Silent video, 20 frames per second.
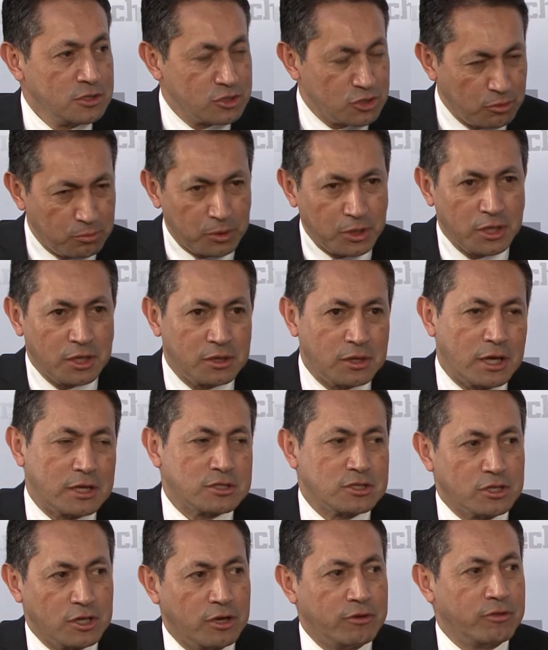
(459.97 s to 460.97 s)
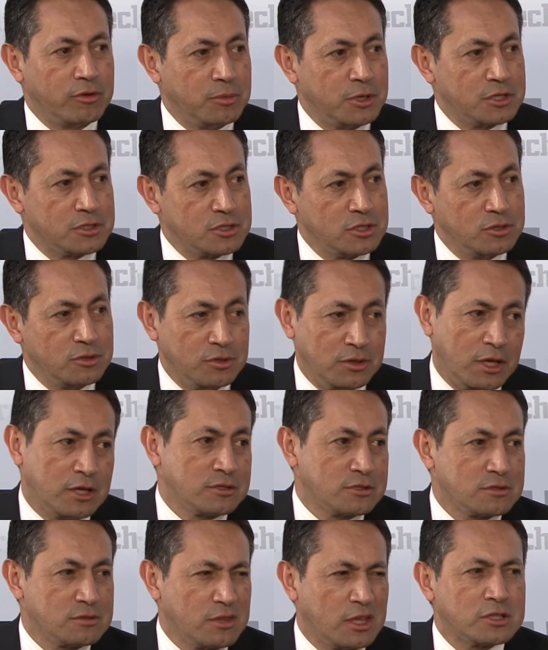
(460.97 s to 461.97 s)
So bringing that to government too, and
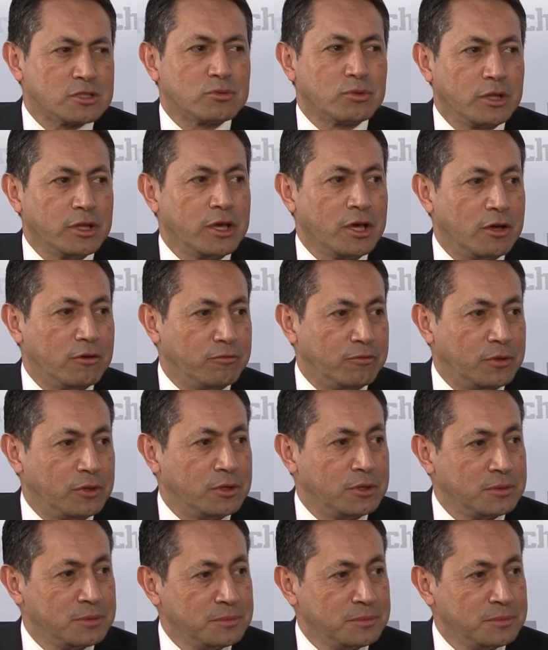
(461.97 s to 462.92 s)
that's really helpful.